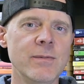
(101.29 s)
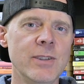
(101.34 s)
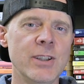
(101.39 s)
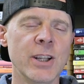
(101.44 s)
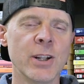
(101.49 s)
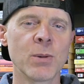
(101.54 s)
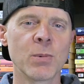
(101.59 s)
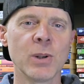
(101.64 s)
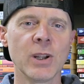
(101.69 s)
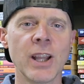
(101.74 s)

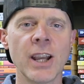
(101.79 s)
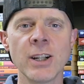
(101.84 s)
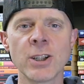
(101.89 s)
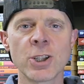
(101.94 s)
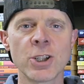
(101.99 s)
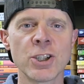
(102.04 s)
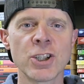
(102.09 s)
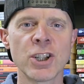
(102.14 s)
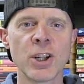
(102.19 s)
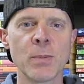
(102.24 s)
get a
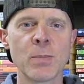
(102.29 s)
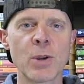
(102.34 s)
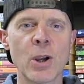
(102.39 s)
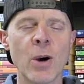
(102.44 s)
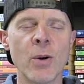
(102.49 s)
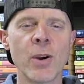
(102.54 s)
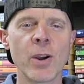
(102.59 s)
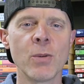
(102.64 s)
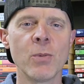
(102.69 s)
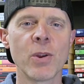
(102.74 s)
relationship
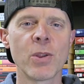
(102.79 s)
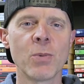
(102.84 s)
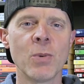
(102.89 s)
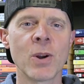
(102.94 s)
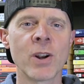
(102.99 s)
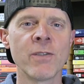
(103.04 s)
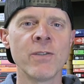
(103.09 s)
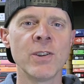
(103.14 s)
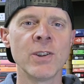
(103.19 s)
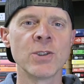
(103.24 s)
going with
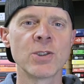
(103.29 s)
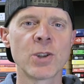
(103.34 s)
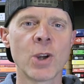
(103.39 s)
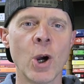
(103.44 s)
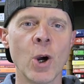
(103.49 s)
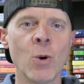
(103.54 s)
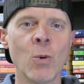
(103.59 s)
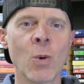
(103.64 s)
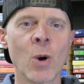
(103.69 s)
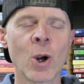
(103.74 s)
one of his
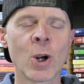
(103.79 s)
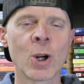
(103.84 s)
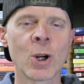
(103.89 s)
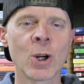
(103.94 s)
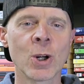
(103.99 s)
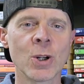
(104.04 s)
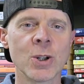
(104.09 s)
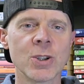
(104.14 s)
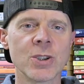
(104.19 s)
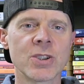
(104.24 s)

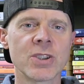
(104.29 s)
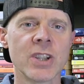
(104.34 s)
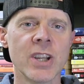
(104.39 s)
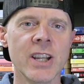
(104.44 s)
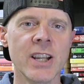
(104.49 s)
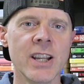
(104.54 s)
coworkers.